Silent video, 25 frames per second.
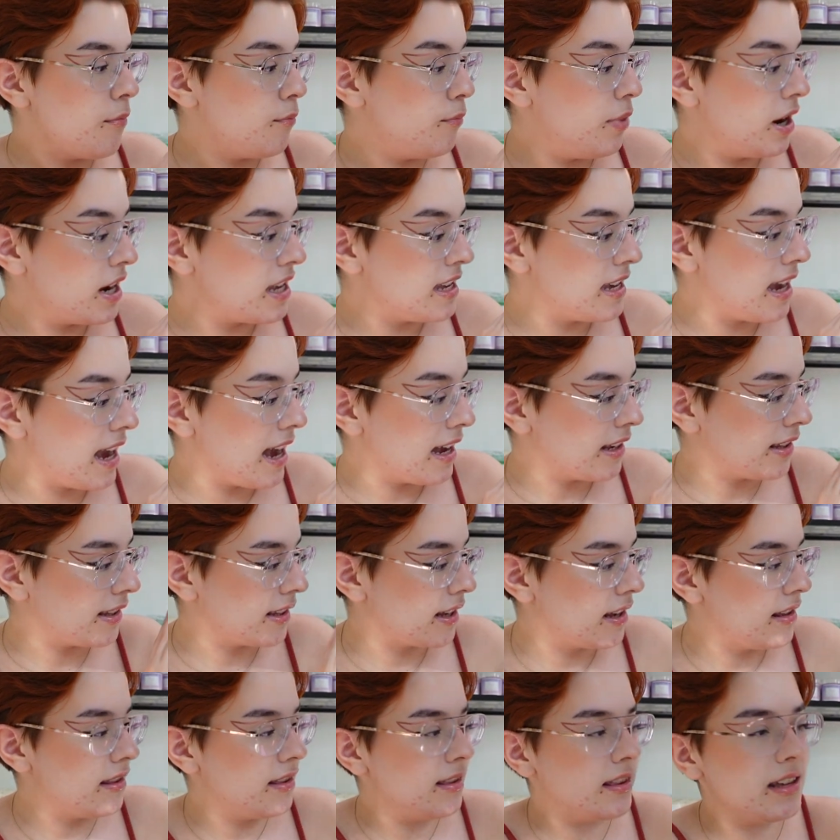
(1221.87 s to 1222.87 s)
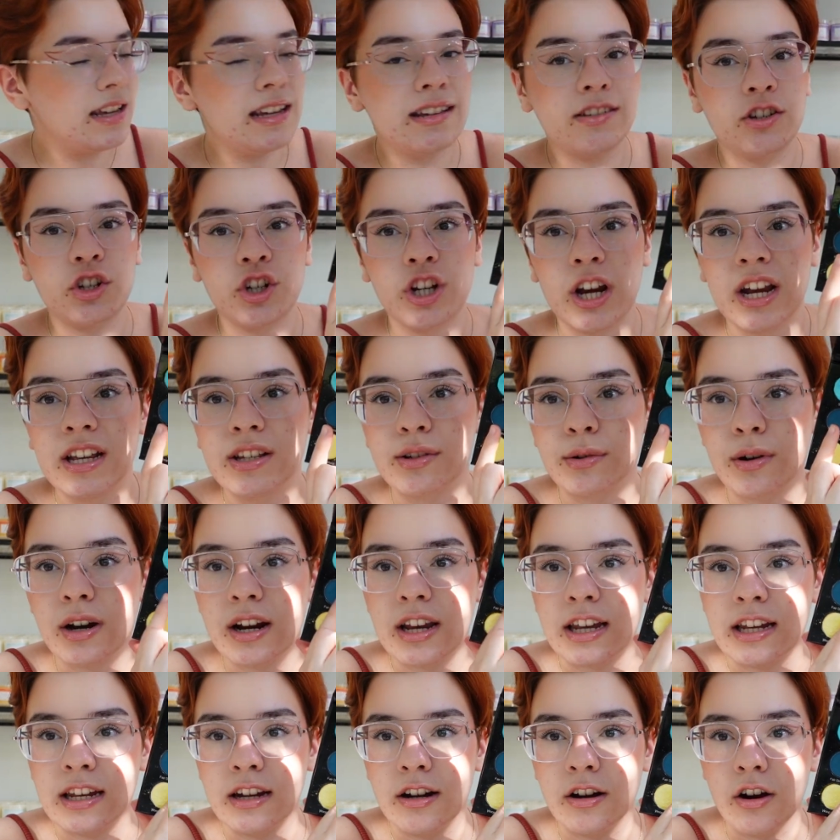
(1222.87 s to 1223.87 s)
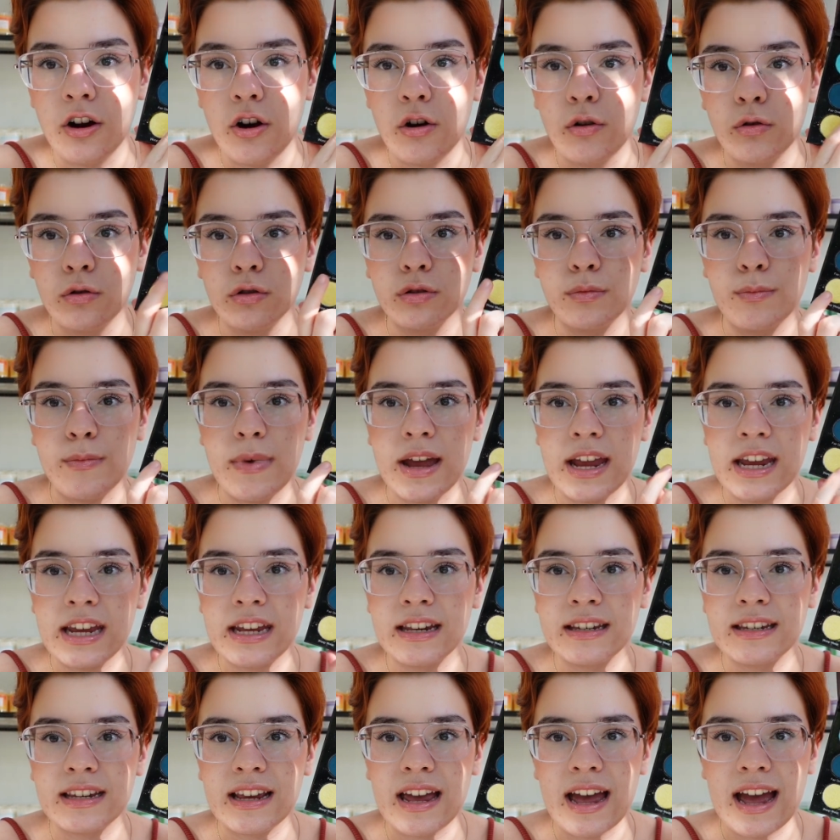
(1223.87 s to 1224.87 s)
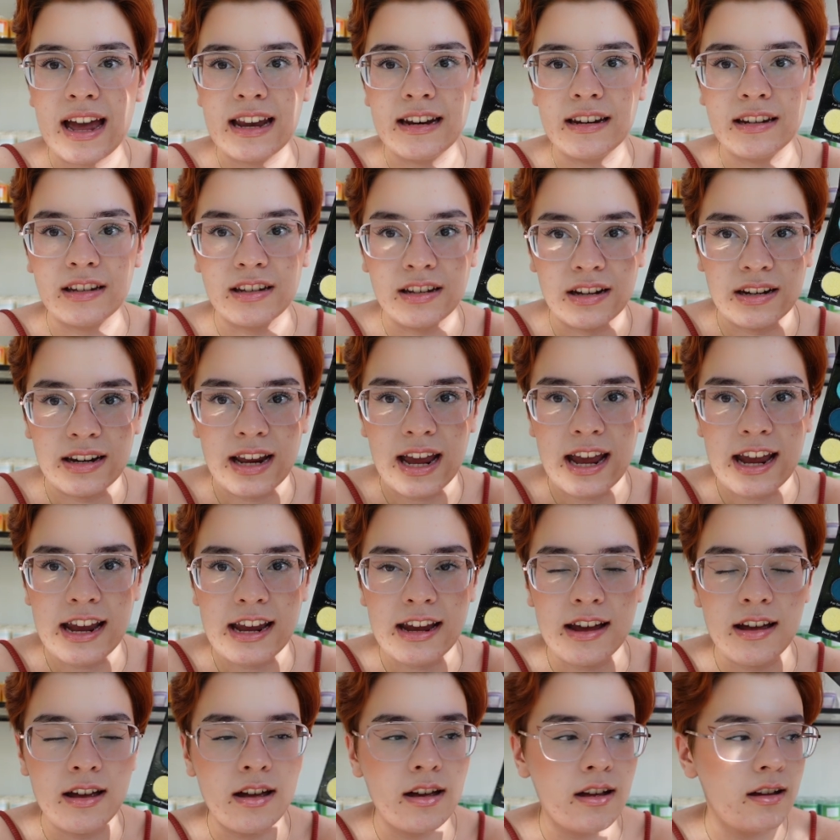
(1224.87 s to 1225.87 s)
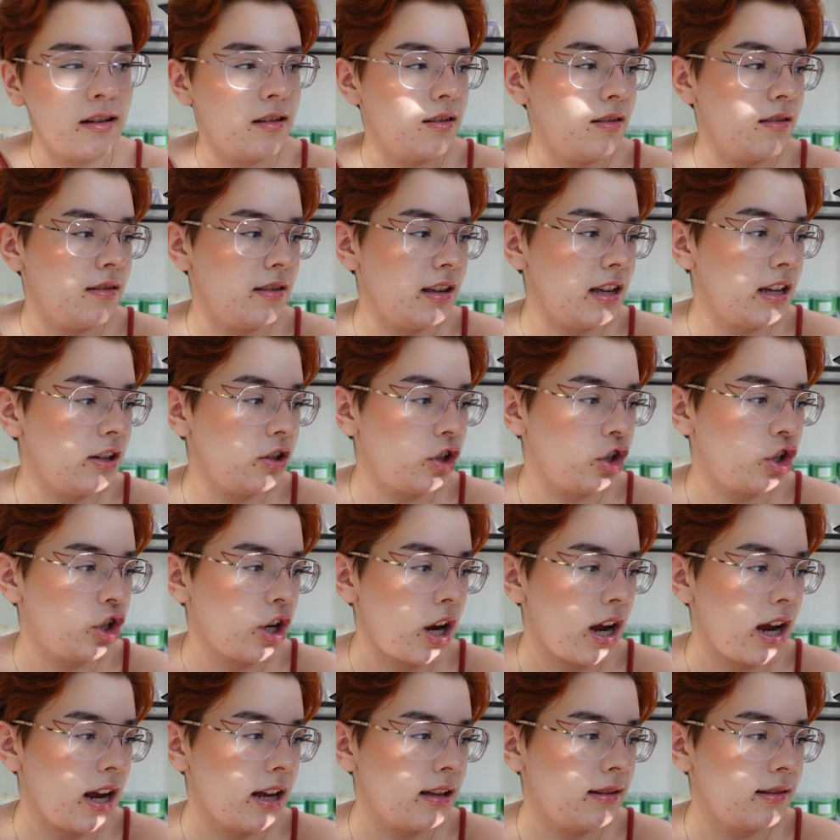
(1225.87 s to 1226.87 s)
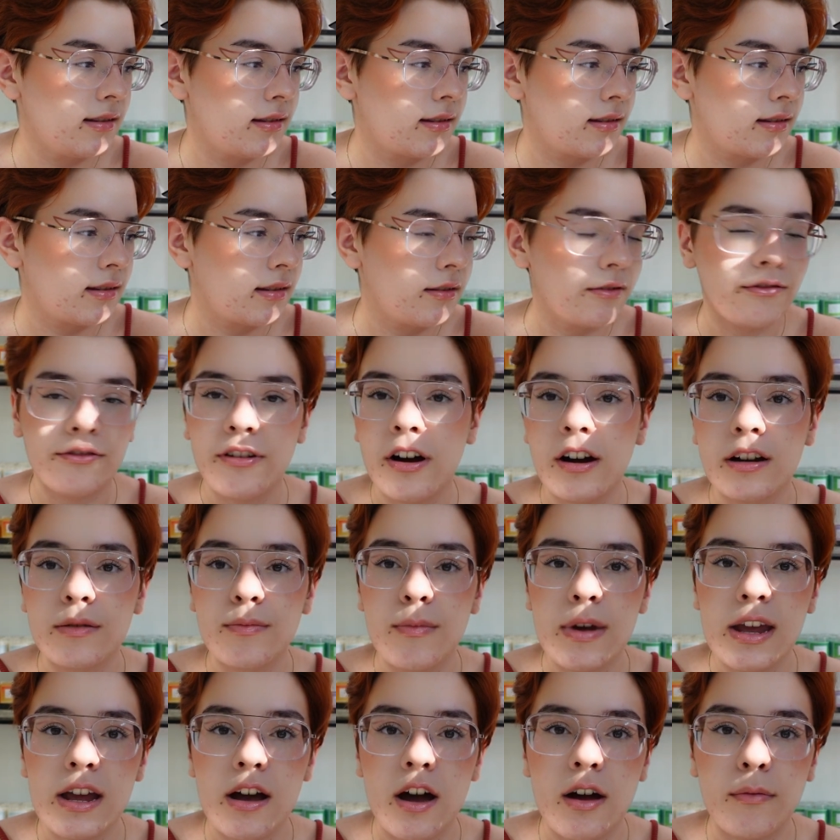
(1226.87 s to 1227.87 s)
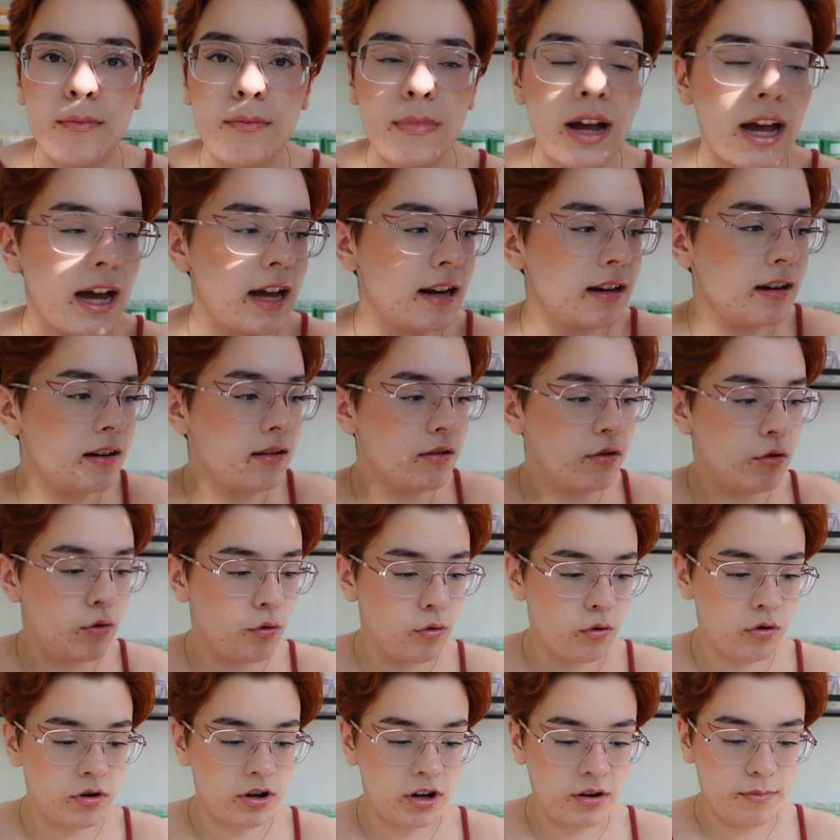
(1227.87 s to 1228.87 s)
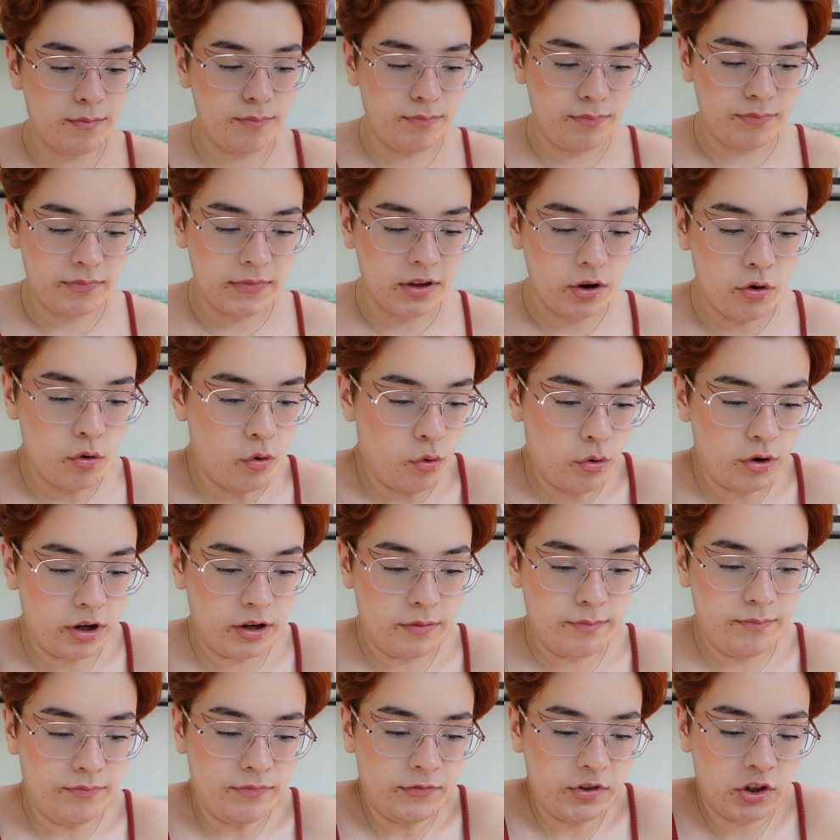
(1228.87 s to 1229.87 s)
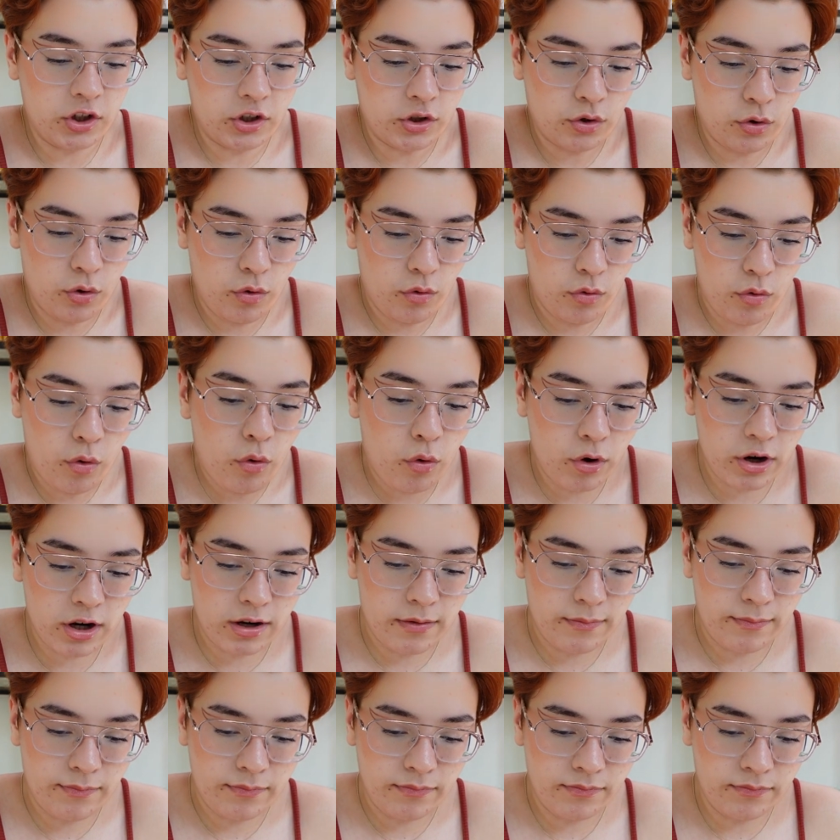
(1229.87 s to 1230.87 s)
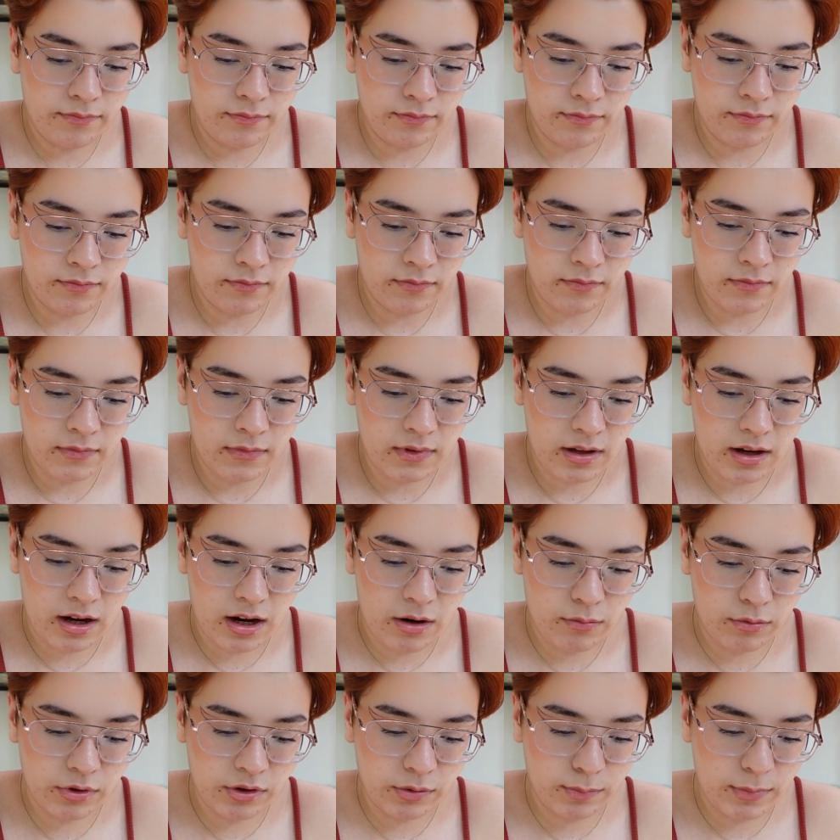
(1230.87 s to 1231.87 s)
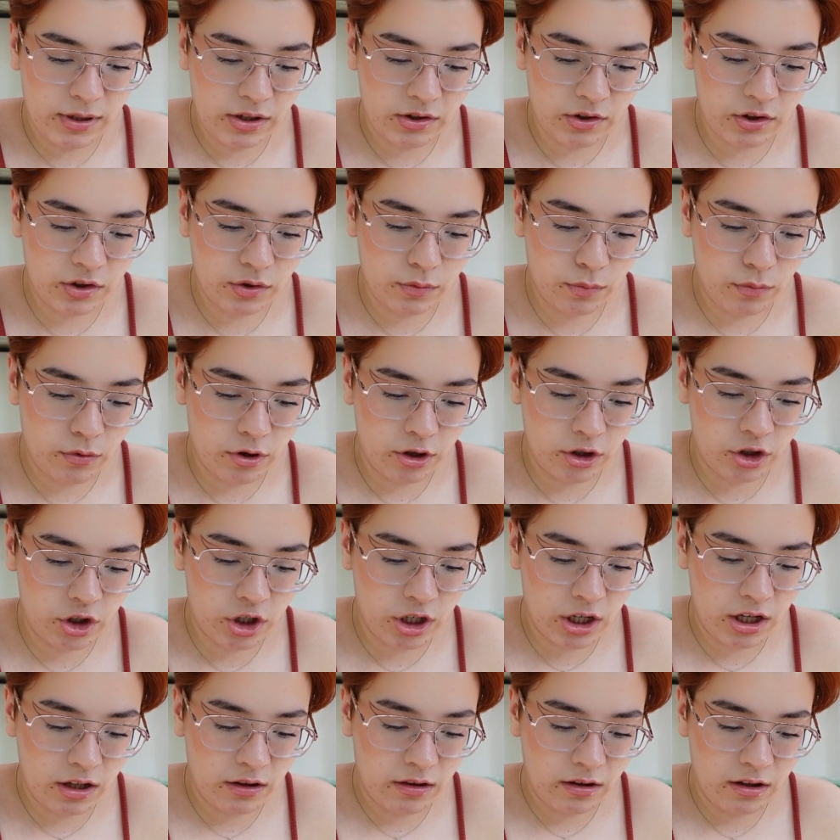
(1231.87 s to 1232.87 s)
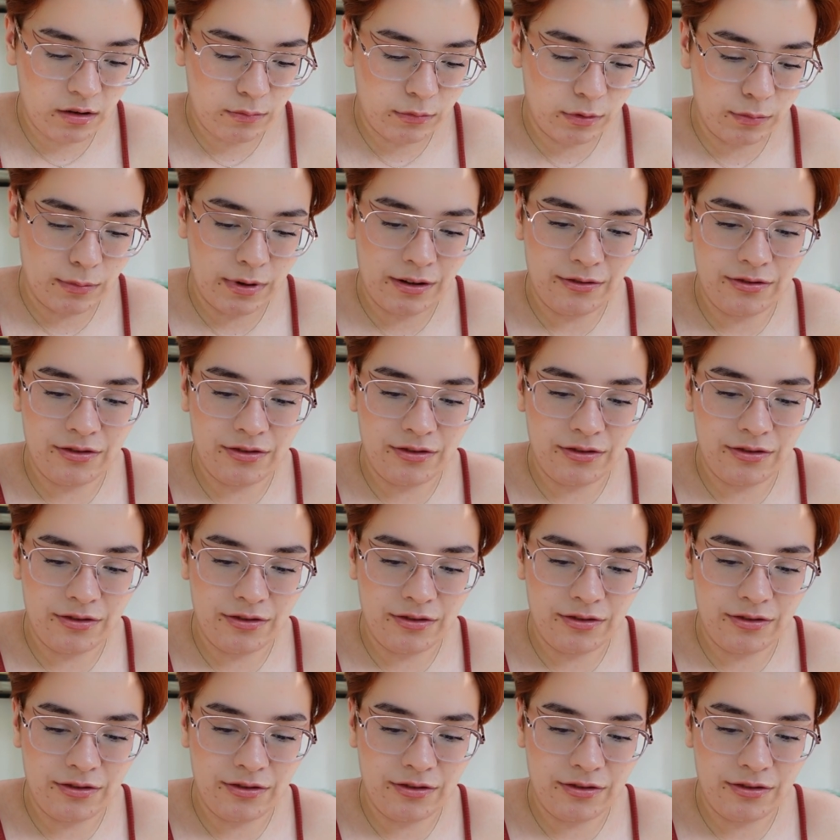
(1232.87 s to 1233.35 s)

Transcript: But yes, these shades right here, Old Mate and Good Day, these shades fuck me up, man. Autumn, just autumn. I will be swatching them on my